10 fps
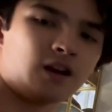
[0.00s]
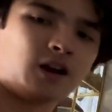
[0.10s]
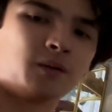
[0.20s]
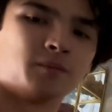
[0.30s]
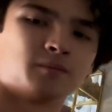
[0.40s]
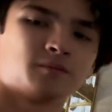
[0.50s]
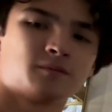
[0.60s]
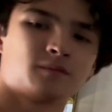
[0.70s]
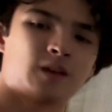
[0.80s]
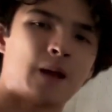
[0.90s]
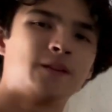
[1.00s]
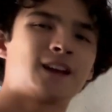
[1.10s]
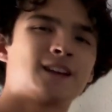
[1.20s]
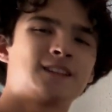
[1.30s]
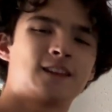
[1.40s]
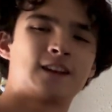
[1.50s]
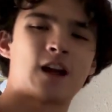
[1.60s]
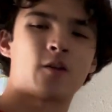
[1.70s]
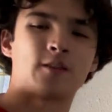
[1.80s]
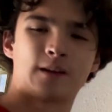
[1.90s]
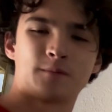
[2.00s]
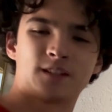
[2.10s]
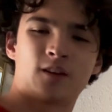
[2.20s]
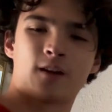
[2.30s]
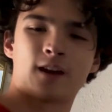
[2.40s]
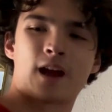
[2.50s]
I mean, like, I say that now and I'm staring